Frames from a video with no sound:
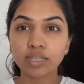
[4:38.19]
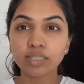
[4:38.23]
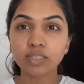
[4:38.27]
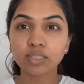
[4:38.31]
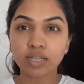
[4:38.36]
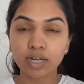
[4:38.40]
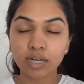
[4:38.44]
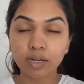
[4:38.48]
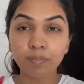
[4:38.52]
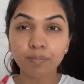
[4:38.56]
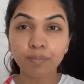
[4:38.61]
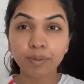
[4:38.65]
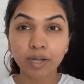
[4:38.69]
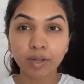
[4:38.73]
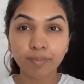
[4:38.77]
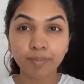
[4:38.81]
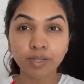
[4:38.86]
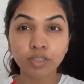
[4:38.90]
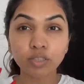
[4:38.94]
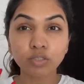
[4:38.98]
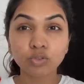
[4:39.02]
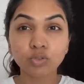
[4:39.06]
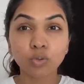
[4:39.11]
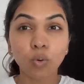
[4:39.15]
it started
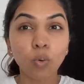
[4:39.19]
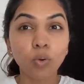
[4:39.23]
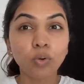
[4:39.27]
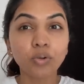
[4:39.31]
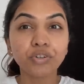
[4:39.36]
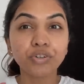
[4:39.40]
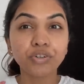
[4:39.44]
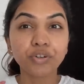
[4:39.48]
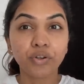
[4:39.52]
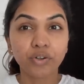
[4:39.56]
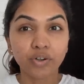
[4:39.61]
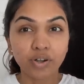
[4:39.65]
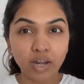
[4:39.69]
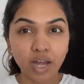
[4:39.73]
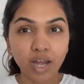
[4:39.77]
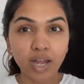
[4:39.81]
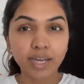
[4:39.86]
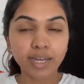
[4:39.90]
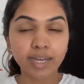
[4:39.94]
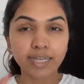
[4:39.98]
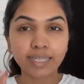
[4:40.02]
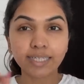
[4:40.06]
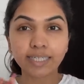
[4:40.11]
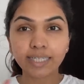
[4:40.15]
becoming so dry
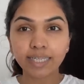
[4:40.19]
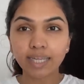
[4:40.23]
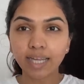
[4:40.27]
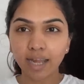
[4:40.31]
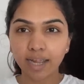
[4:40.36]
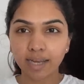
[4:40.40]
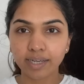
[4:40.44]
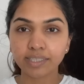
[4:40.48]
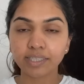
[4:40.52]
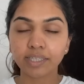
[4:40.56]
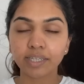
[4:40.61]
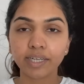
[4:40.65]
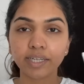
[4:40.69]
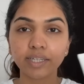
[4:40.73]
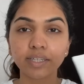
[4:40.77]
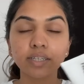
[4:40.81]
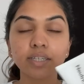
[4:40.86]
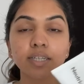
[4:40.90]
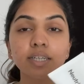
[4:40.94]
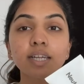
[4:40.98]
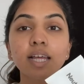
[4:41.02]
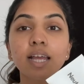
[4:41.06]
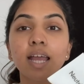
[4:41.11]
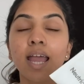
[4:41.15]
and
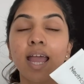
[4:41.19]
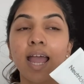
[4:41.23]
dehydrated,